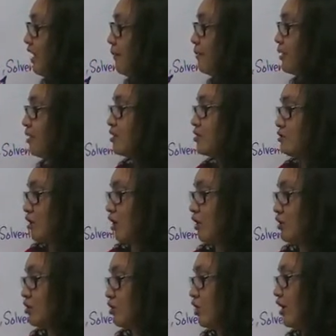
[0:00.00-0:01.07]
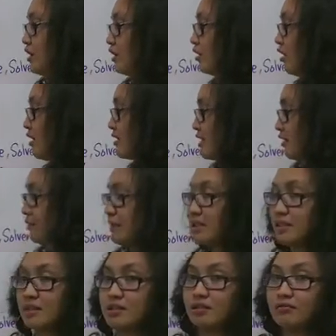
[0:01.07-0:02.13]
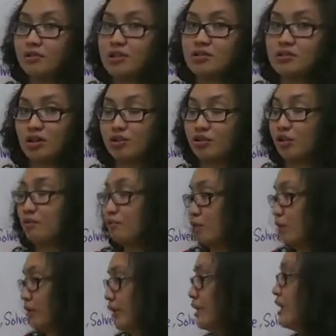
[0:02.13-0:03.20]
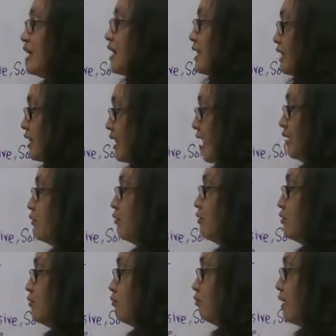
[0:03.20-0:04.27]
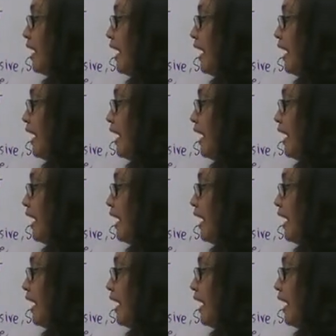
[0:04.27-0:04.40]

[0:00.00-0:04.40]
chemical structure and the consequences of the structure of water, then we